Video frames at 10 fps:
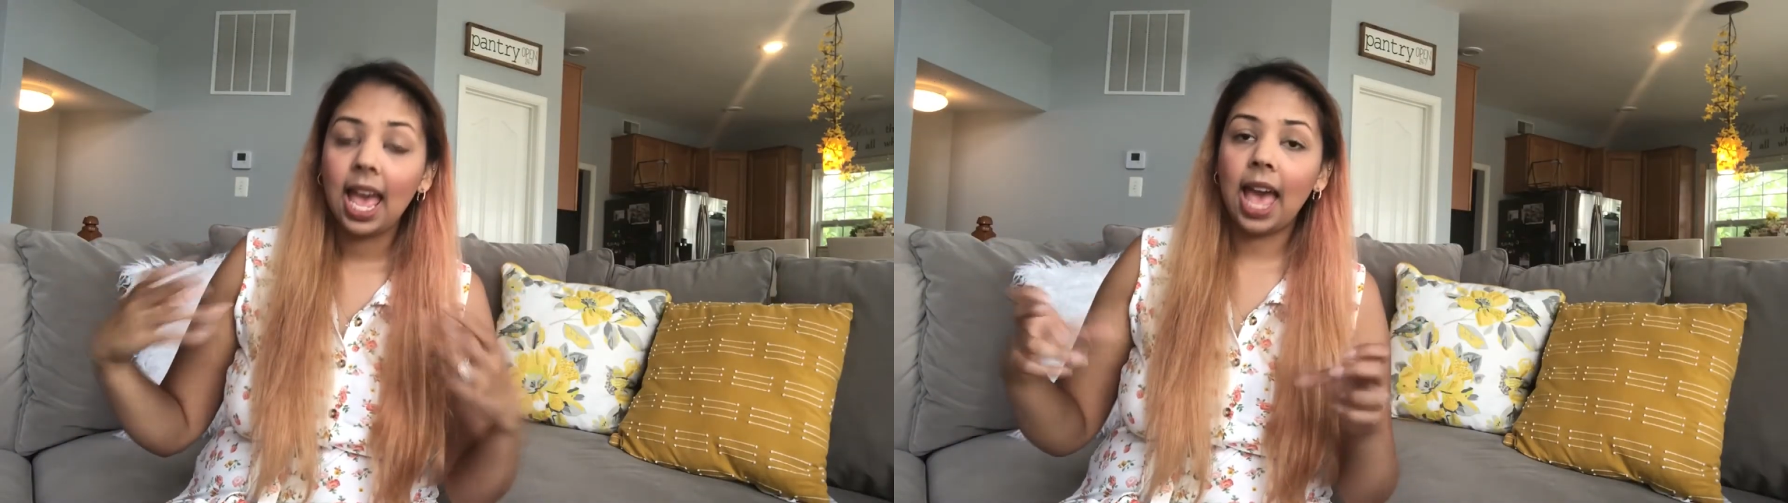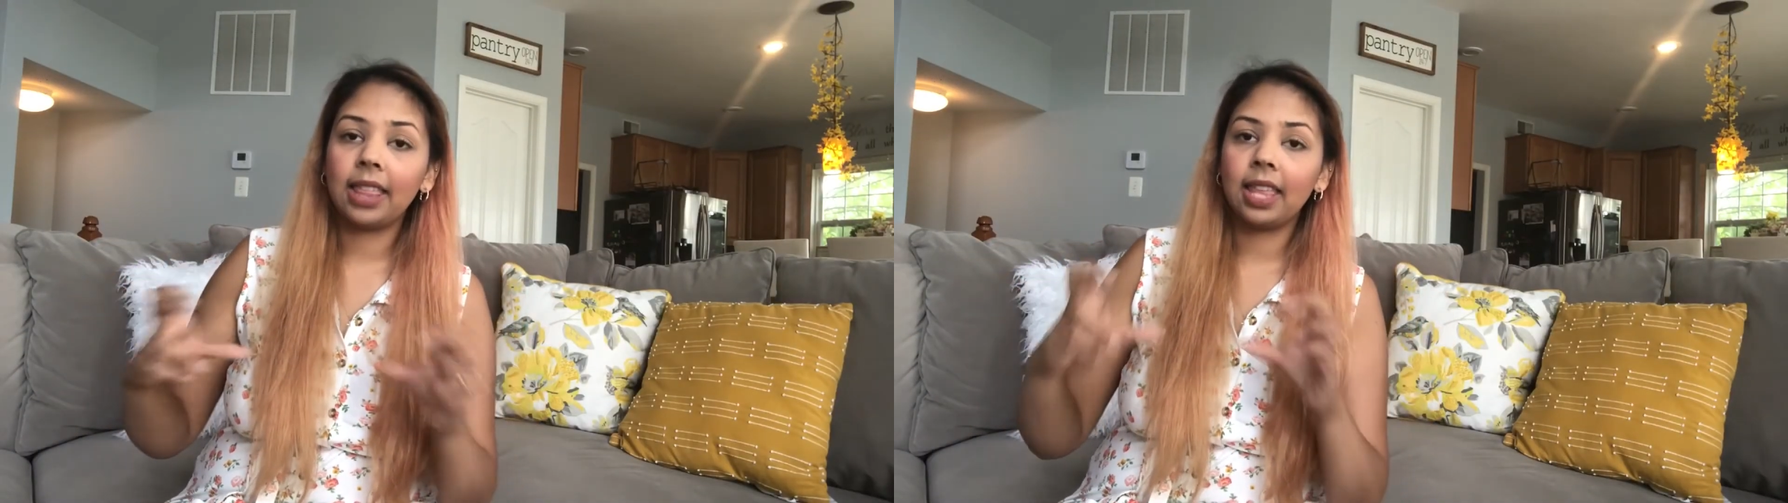
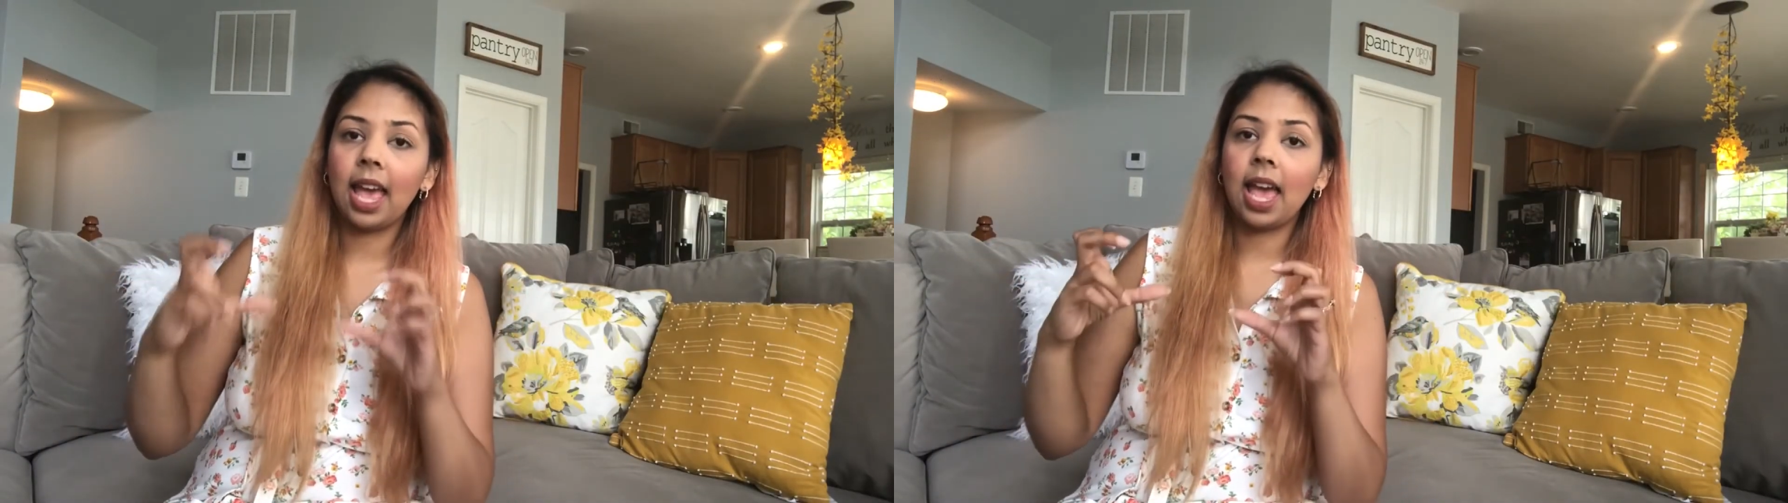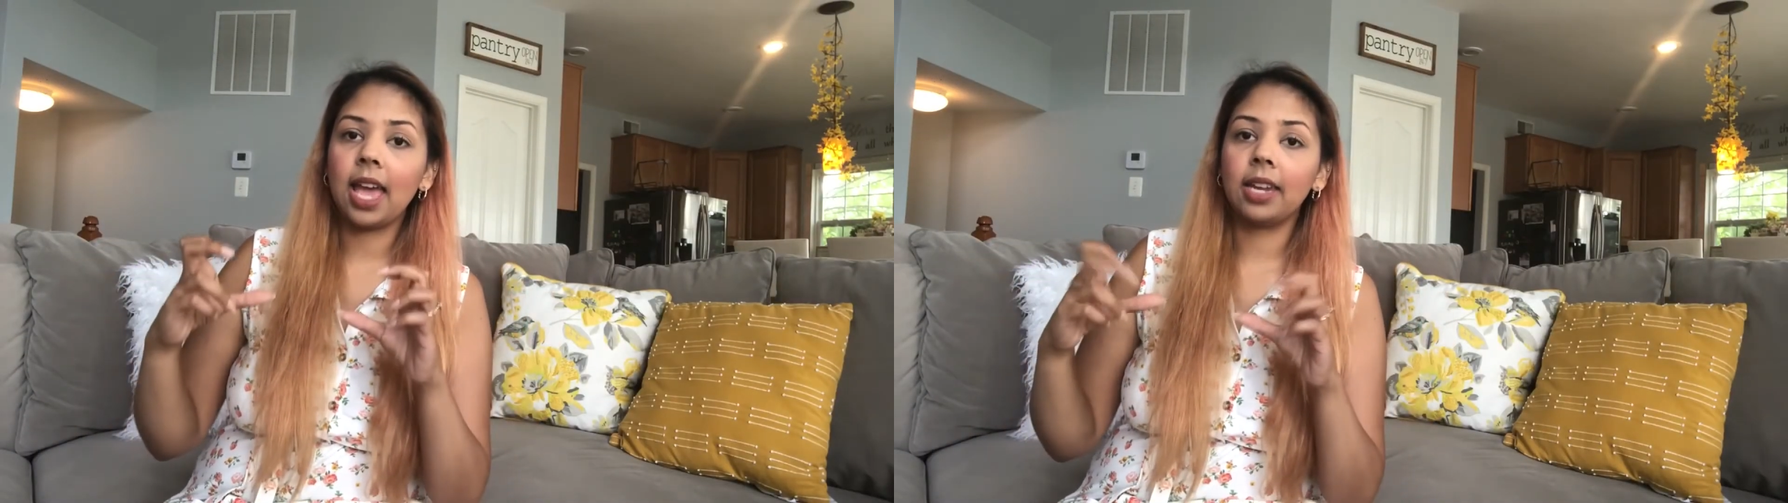And
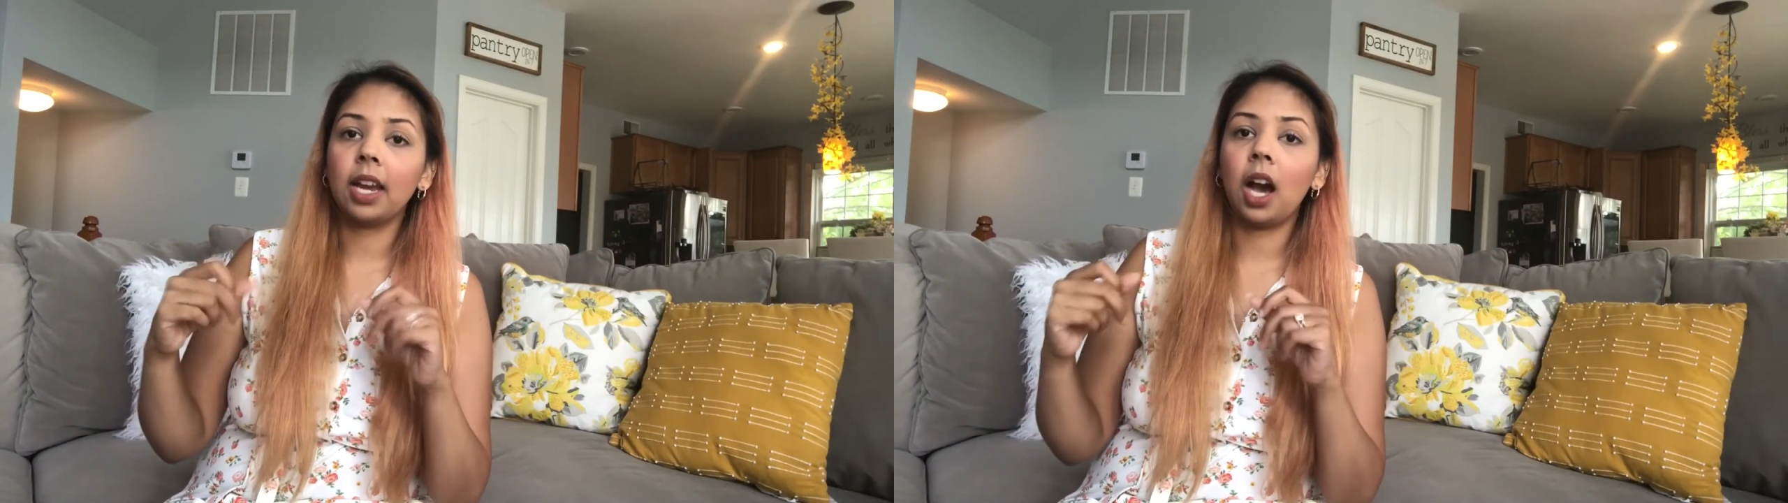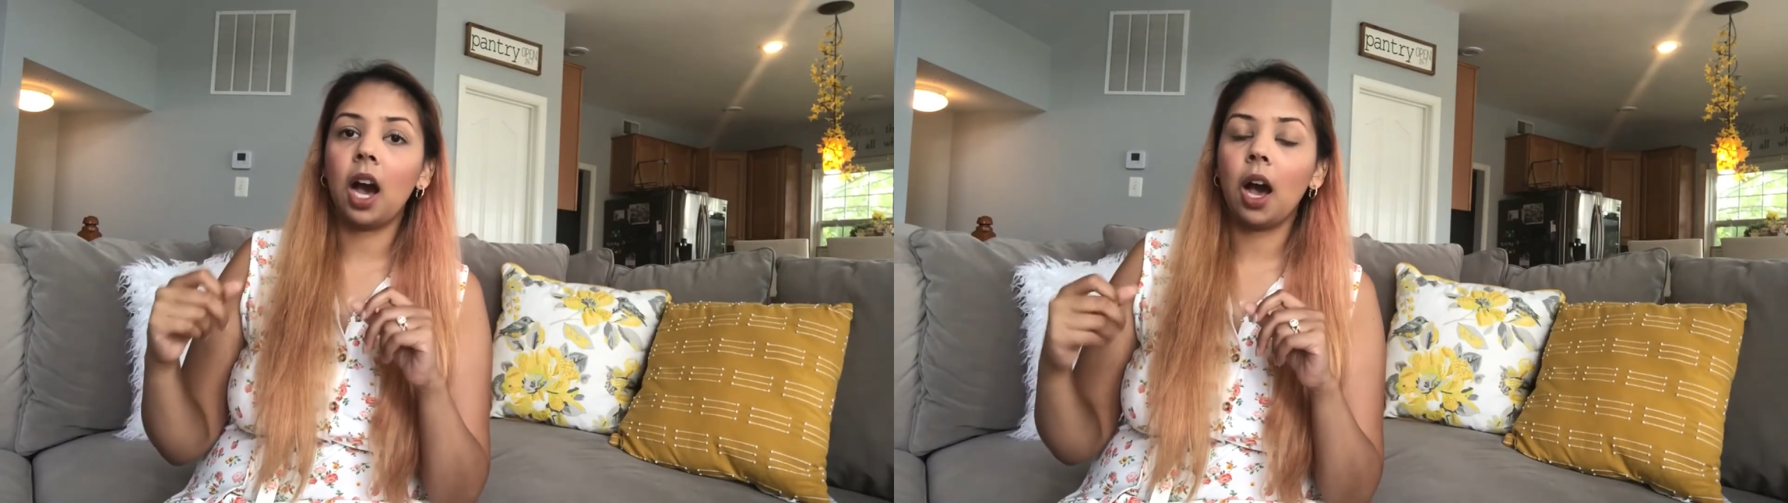then
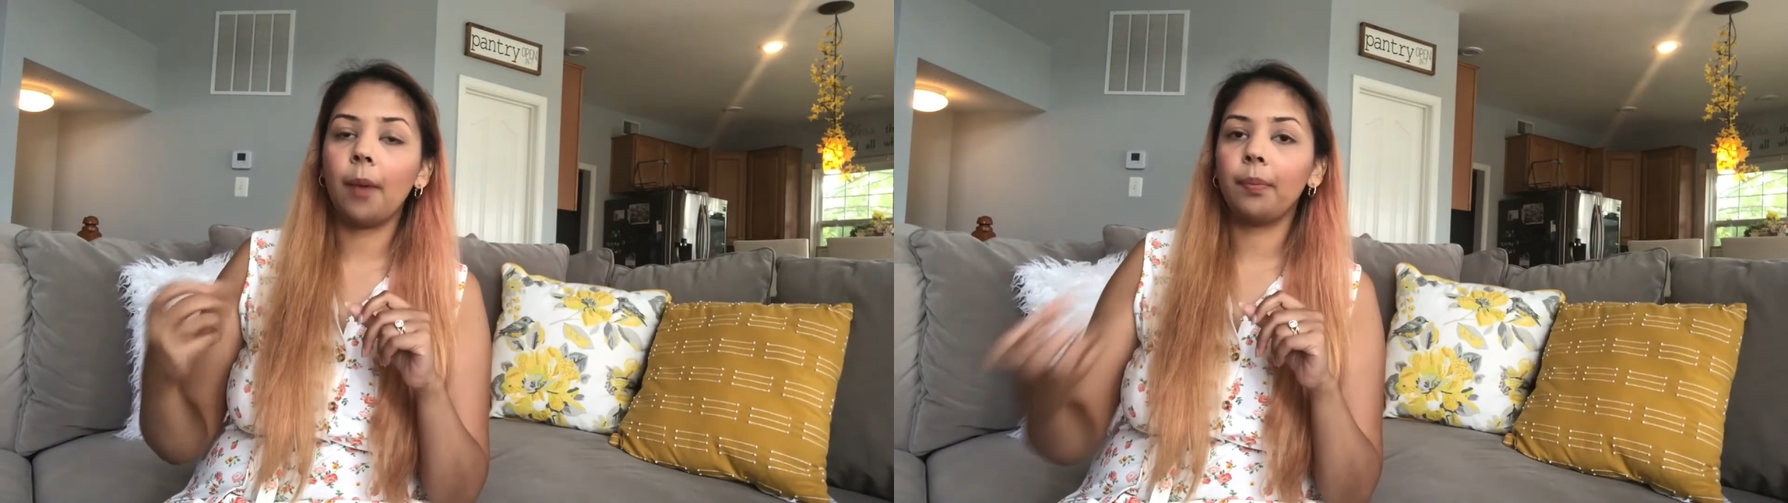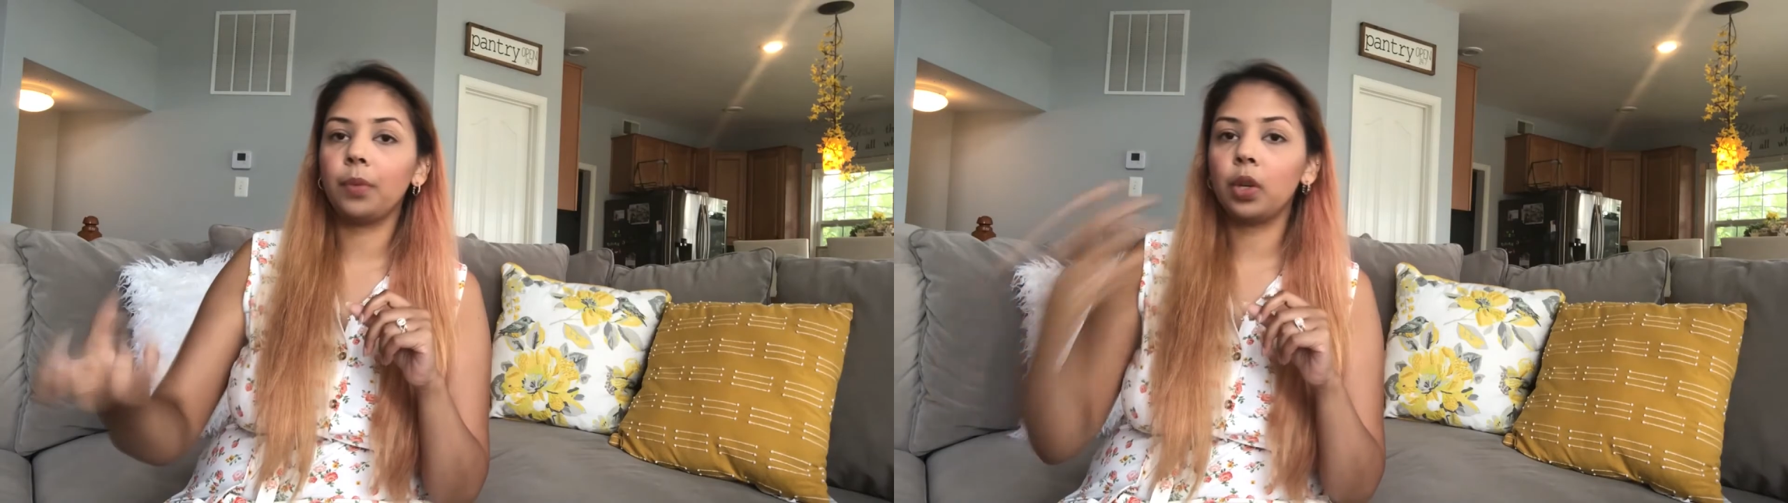
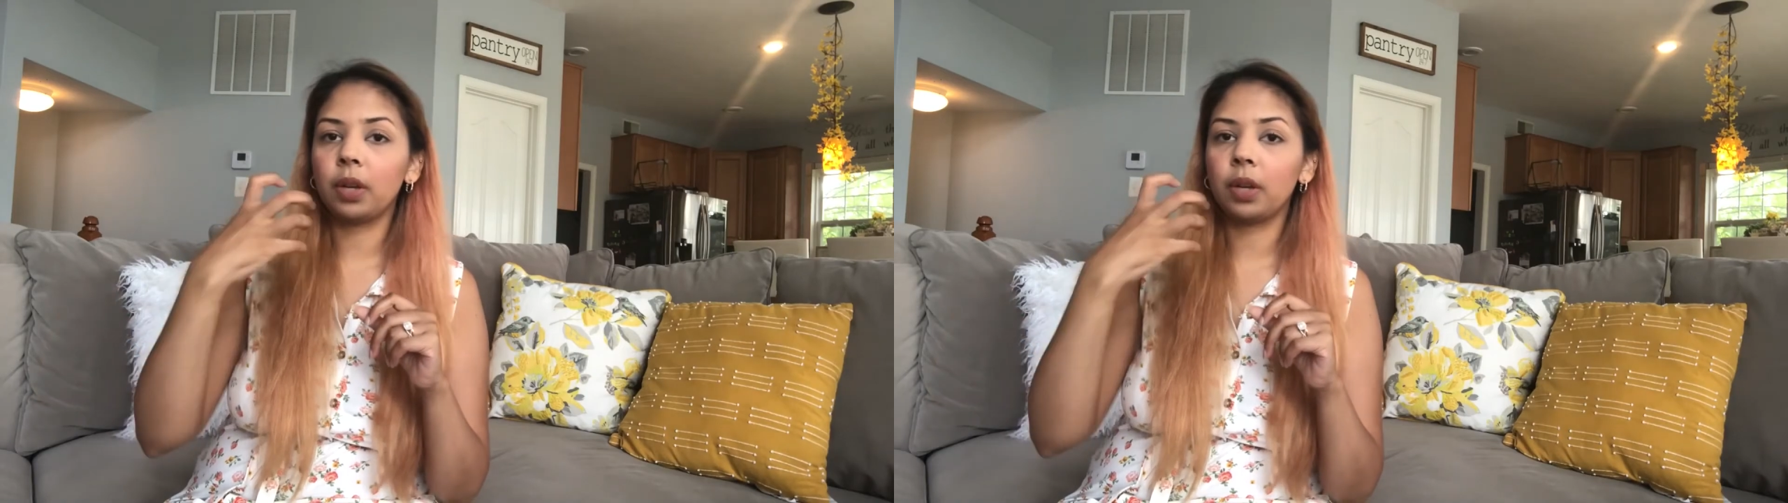you